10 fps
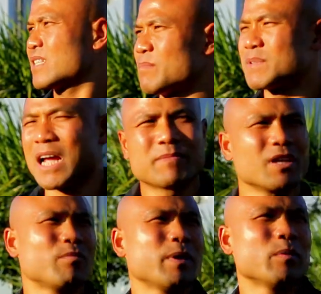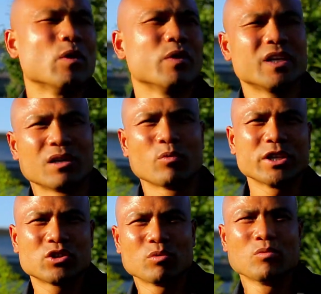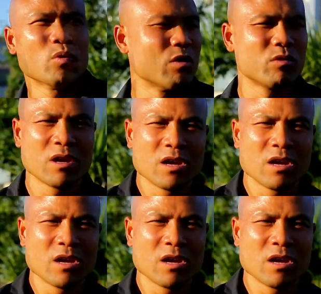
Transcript: sometimes, you know, people in the Wing Chun world